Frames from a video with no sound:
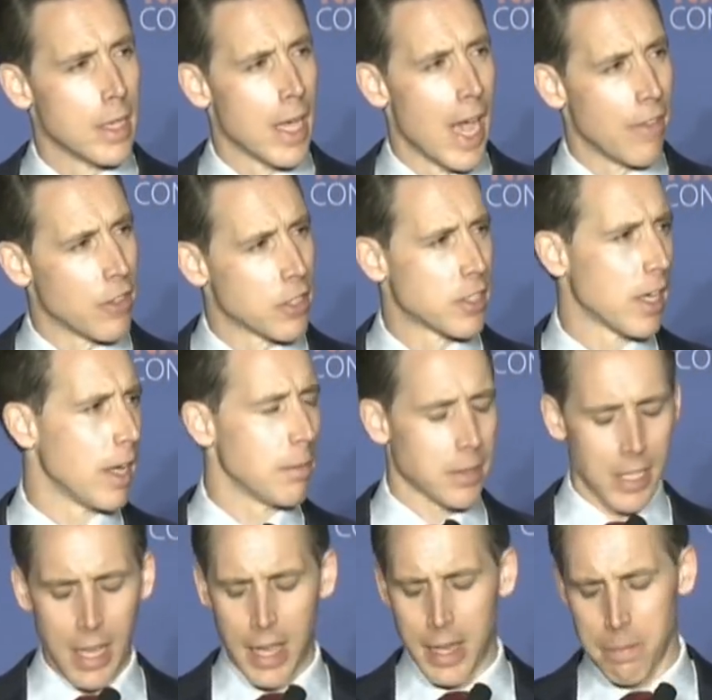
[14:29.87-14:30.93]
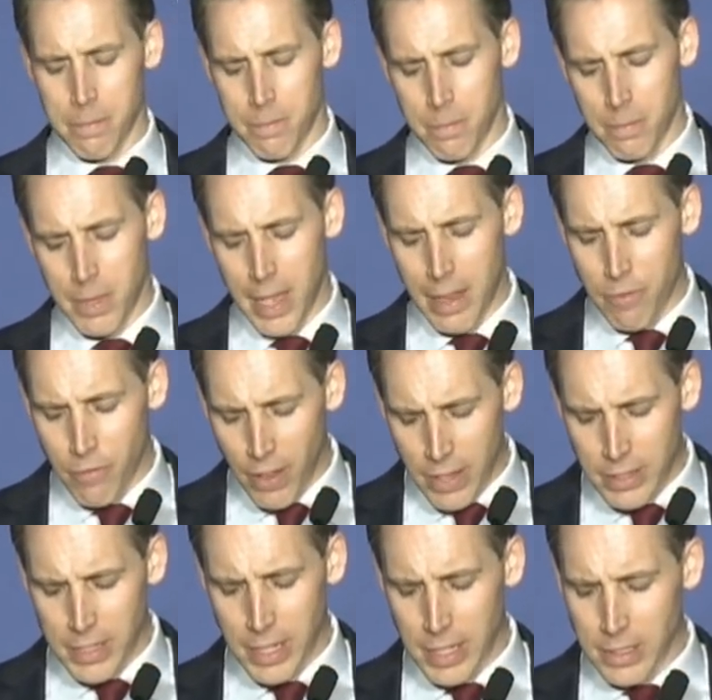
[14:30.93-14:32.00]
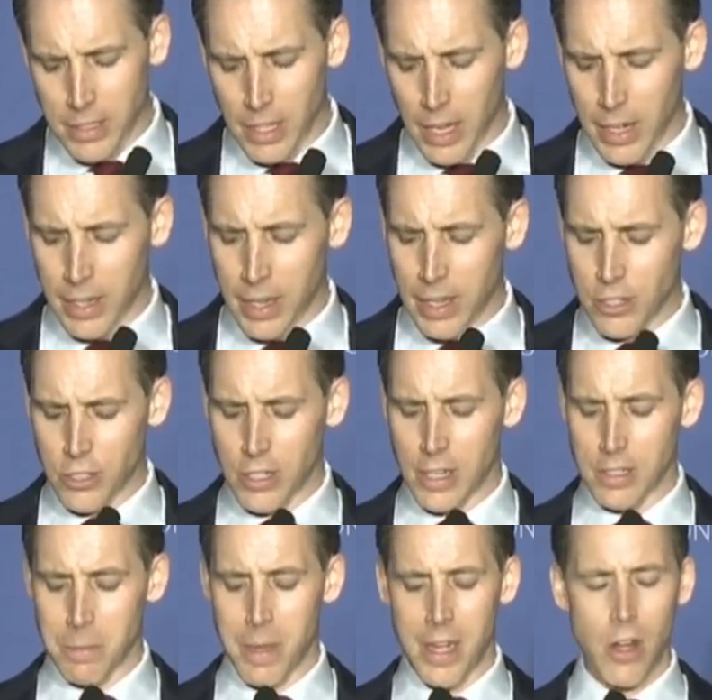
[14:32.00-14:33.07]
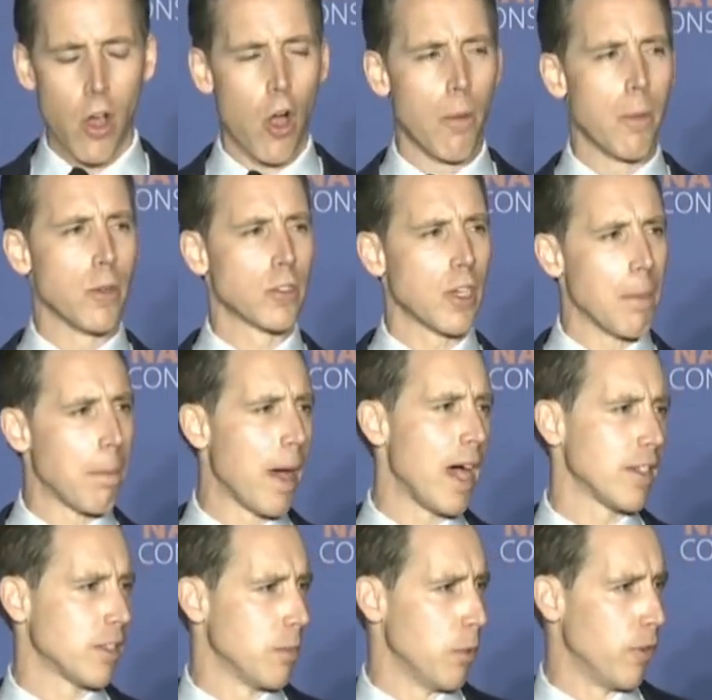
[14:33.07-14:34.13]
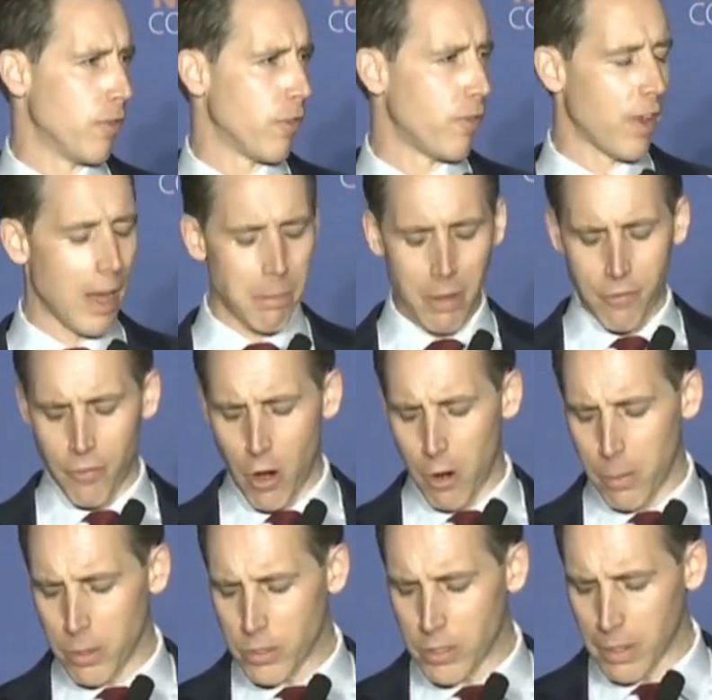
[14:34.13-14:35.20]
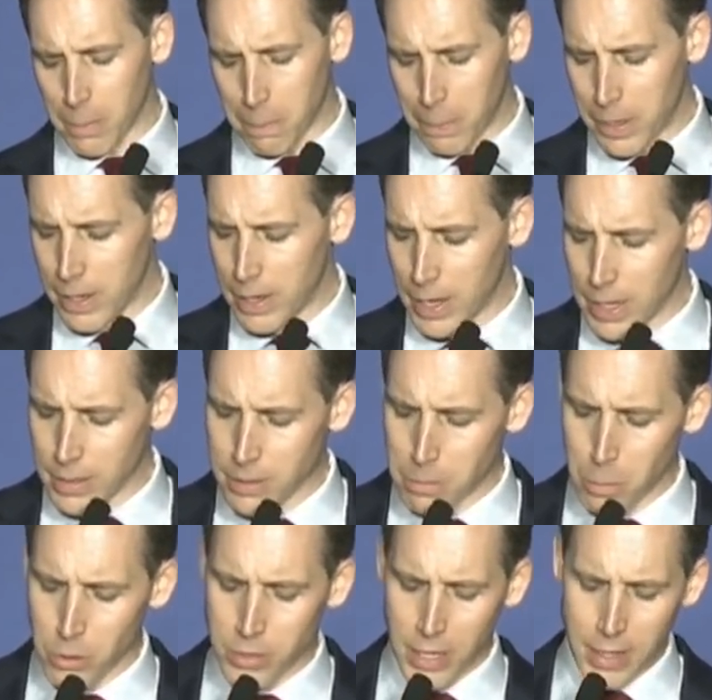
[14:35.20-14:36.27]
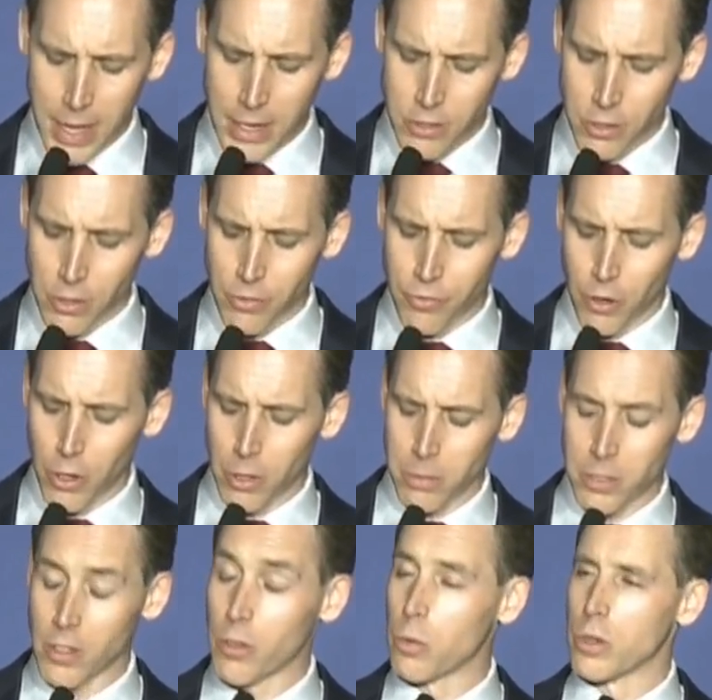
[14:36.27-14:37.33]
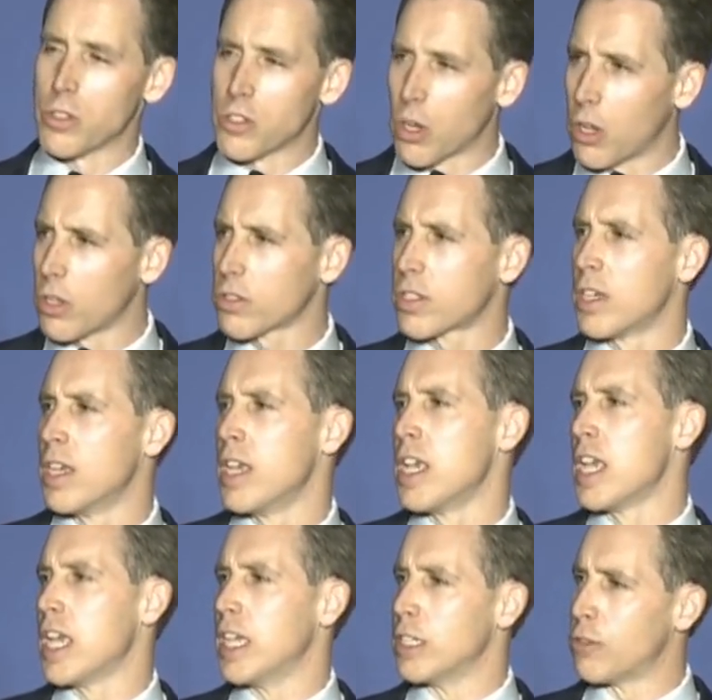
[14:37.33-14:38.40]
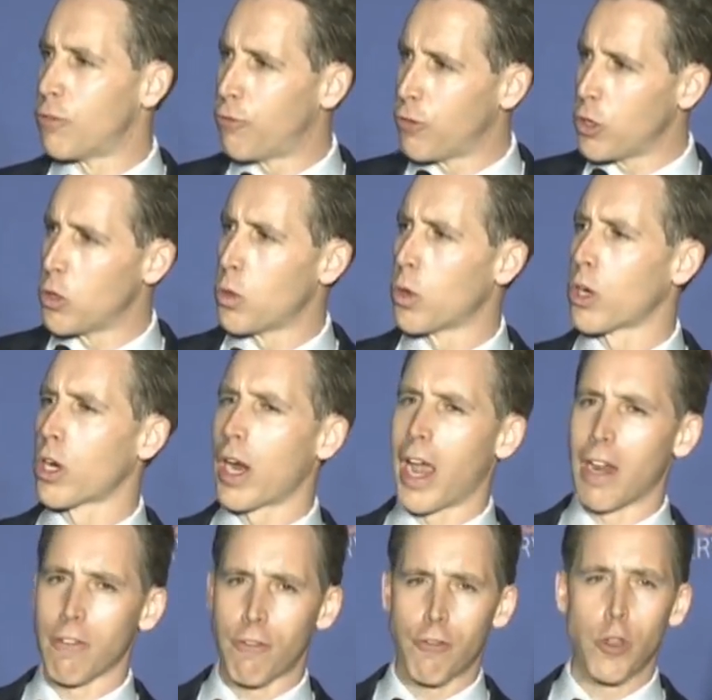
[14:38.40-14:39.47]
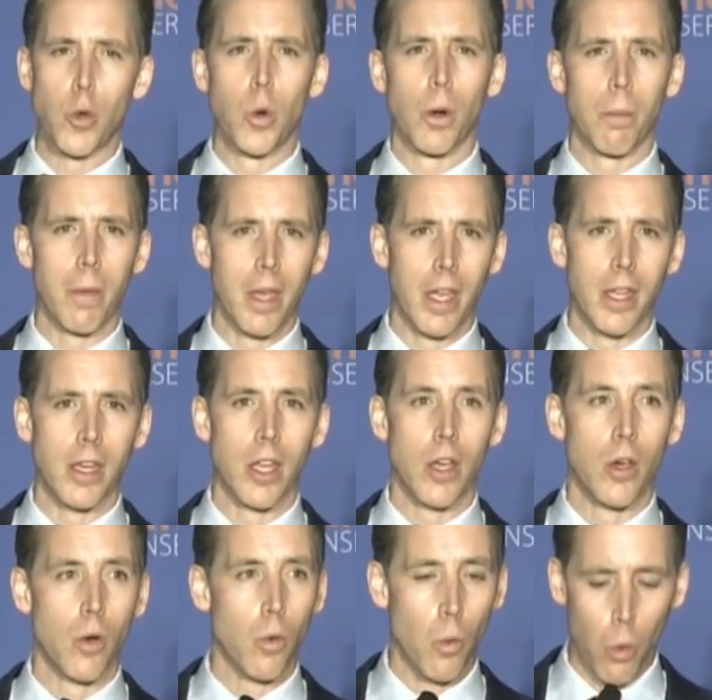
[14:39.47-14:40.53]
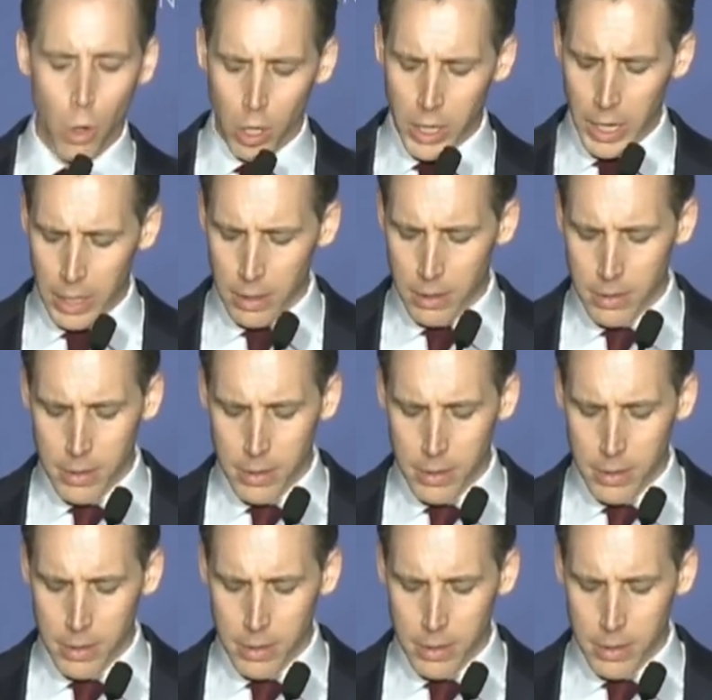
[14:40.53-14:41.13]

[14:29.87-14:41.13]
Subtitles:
At the same time, advancing consolidation has made it almost impossible for family farmers to compete against multinational firms, and the result is fewer and fewer men working.